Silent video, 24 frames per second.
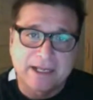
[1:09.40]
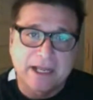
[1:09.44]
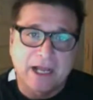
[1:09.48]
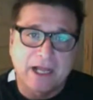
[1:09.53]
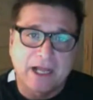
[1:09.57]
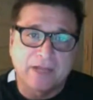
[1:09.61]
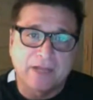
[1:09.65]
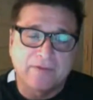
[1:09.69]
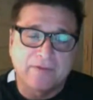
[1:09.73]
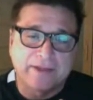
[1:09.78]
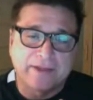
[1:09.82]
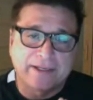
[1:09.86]

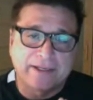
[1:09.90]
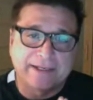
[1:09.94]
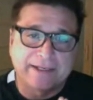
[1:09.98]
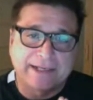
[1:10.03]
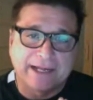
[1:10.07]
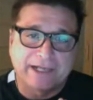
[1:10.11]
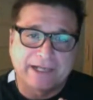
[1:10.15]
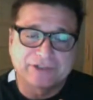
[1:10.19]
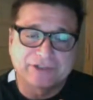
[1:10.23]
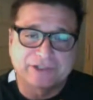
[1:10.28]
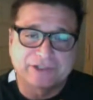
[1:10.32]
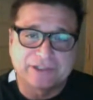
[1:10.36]
they could
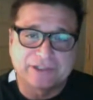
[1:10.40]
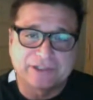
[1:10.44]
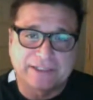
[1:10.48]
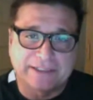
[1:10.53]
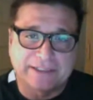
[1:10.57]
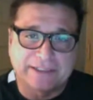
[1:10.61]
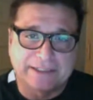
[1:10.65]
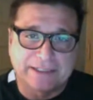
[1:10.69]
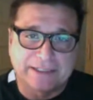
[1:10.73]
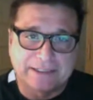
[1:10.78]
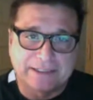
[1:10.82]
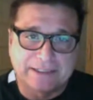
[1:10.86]
actually
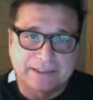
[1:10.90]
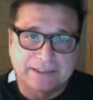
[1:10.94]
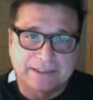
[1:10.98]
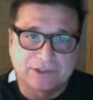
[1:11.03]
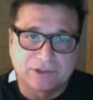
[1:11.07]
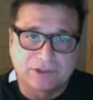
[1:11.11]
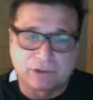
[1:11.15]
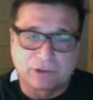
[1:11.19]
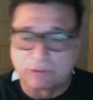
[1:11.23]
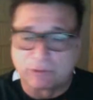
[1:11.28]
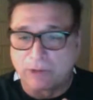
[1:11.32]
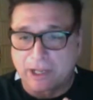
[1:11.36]

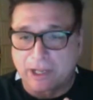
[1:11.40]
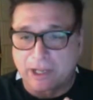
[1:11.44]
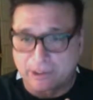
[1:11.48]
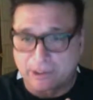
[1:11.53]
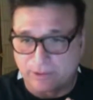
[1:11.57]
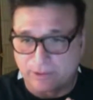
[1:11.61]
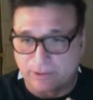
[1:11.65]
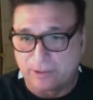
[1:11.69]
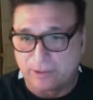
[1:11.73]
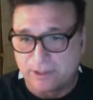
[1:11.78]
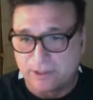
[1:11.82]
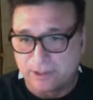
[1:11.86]
throttle
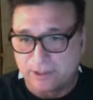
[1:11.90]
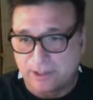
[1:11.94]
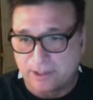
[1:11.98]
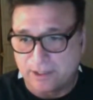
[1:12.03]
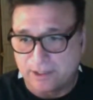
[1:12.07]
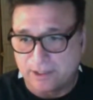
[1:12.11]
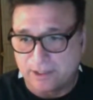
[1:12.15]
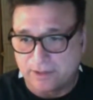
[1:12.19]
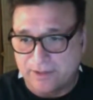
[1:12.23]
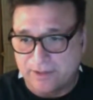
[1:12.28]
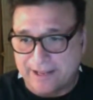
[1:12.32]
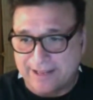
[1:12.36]

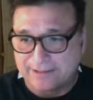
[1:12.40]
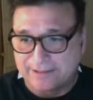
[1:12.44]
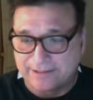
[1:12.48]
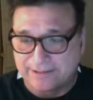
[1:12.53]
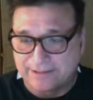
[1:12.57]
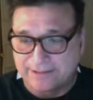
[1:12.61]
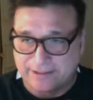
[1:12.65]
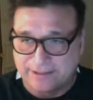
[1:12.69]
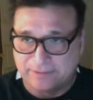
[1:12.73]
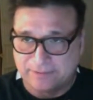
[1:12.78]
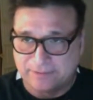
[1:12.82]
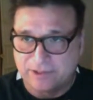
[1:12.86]
that
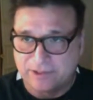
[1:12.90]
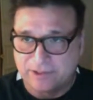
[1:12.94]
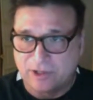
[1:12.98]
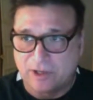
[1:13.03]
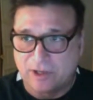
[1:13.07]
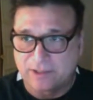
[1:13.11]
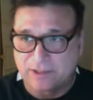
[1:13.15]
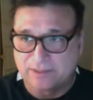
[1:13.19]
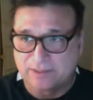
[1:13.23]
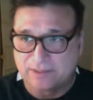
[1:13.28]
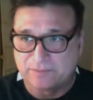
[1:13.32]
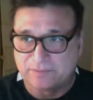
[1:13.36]
and cause
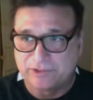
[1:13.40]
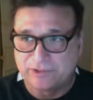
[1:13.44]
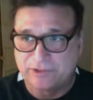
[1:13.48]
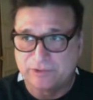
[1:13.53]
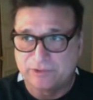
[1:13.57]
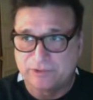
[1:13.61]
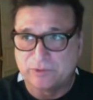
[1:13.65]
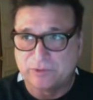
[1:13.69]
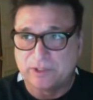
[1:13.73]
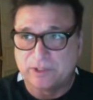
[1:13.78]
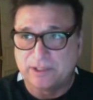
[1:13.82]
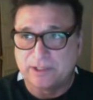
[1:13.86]
them to
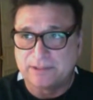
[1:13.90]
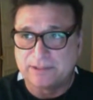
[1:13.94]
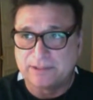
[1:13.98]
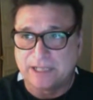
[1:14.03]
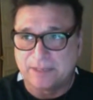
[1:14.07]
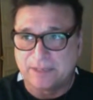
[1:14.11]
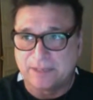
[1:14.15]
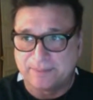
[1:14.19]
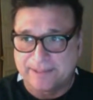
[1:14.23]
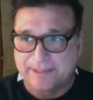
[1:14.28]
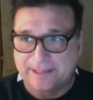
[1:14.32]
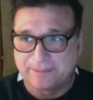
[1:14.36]
not
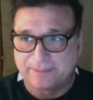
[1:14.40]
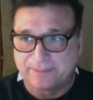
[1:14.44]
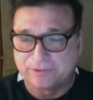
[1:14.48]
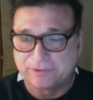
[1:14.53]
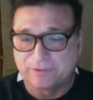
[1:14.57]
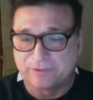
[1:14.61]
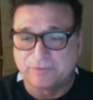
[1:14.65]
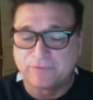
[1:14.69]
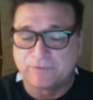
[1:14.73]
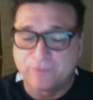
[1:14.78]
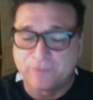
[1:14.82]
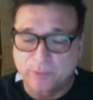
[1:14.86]
be able to
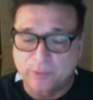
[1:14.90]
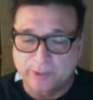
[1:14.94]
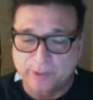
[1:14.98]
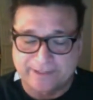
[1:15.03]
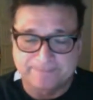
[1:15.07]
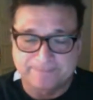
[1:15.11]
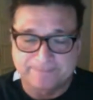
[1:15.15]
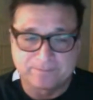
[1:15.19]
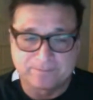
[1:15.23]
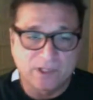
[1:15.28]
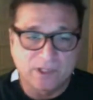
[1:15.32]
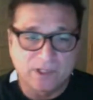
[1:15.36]
afford it.
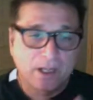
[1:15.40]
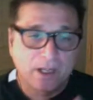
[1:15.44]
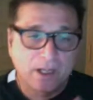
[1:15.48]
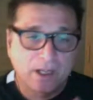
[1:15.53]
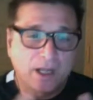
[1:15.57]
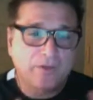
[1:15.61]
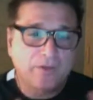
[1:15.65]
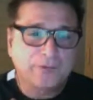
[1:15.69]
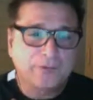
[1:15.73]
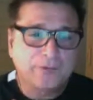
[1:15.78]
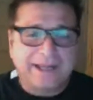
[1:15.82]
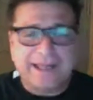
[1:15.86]
The
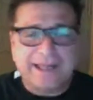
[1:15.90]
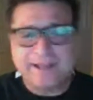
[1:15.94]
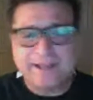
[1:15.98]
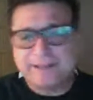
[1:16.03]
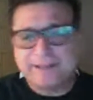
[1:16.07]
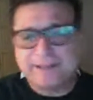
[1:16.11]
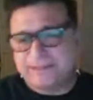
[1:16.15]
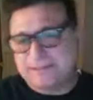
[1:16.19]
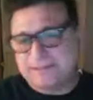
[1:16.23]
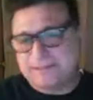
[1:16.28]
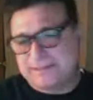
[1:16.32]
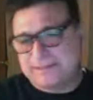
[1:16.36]
reality
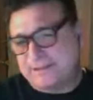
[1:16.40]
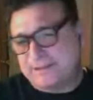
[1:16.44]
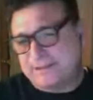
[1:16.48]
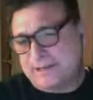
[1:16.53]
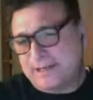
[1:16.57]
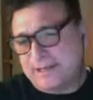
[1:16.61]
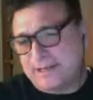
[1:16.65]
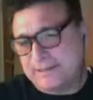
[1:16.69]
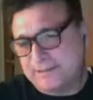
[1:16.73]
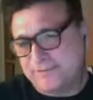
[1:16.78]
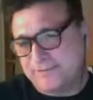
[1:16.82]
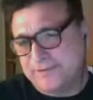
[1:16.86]
is, I
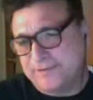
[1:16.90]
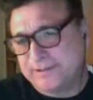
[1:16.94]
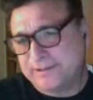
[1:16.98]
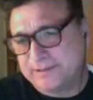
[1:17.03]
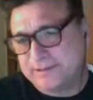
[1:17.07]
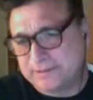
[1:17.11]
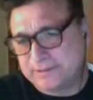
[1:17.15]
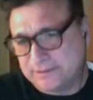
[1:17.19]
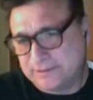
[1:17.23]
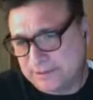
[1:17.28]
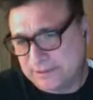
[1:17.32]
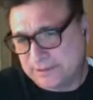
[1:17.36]
live here
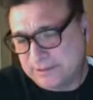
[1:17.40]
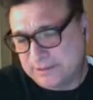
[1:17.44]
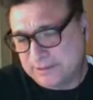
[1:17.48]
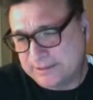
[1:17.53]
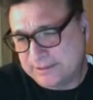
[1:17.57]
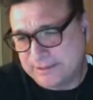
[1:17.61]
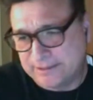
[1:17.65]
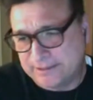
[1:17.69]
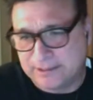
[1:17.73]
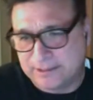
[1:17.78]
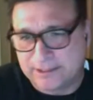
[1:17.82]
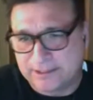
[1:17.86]
in
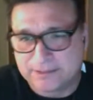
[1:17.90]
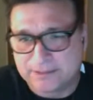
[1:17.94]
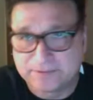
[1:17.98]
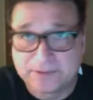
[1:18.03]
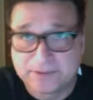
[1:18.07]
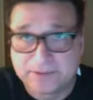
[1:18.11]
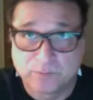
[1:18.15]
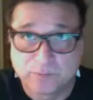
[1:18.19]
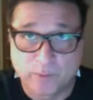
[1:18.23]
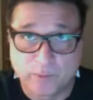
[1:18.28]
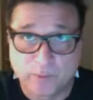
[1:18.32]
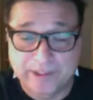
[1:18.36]

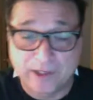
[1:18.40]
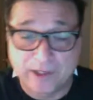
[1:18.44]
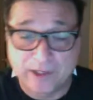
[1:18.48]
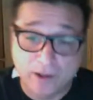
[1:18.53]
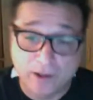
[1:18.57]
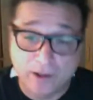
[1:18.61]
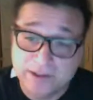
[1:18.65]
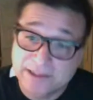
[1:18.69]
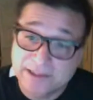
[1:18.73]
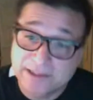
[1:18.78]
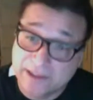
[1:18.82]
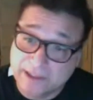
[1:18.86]
what we call
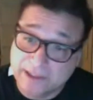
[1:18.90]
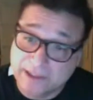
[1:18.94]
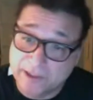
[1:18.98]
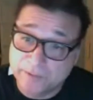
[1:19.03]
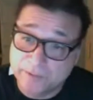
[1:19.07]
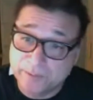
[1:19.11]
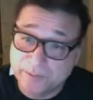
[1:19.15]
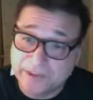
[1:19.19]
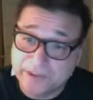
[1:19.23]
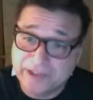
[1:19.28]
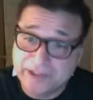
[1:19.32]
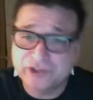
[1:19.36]
Silicon
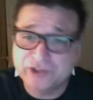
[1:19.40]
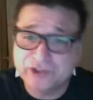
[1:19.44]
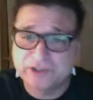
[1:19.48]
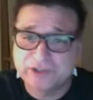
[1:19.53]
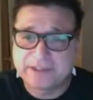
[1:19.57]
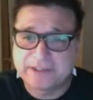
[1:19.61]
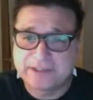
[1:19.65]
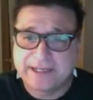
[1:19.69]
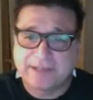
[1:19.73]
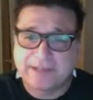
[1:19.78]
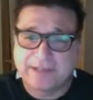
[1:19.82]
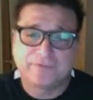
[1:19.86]
Beach in
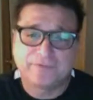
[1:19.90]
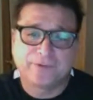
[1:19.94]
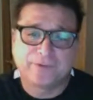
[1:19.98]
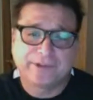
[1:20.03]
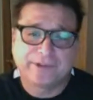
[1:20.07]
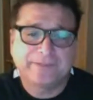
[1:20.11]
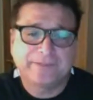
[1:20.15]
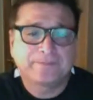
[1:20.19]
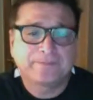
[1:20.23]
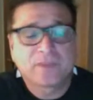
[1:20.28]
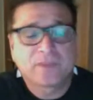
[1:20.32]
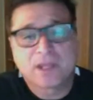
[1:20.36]
California.
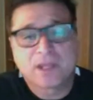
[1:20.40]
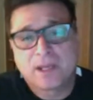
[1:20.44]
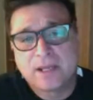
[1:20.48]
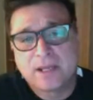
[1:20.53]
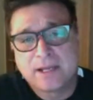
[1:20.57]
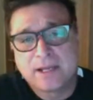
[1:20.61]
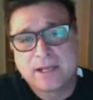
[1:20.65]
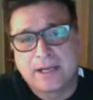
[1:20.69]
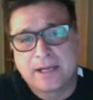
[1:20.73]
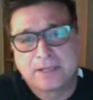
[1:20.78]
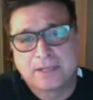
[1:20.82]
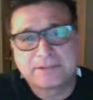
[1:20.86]

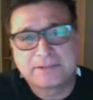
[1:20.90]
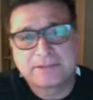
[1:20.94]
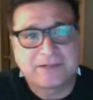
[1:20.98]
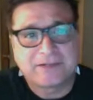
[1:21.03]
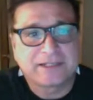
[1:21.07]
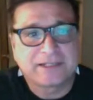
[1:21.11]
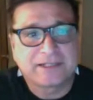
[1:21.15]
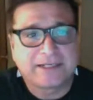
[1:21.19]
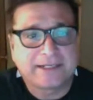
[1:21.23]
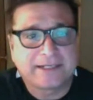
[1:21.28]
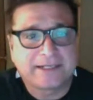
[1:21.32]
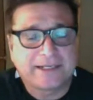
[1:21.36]
It's
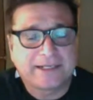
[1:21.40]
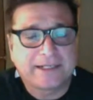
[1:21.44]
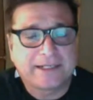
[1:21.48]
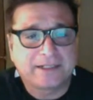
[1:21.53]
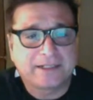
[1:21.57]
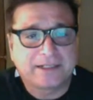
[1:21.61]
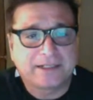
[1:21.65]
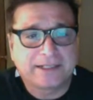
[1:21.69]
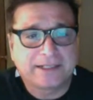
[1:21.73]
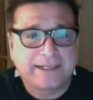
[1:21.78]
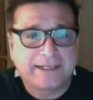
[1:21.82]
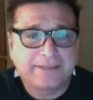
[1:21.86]
outside of
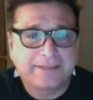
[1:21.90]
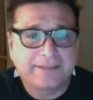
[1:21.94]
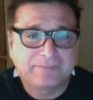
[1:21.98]
LA.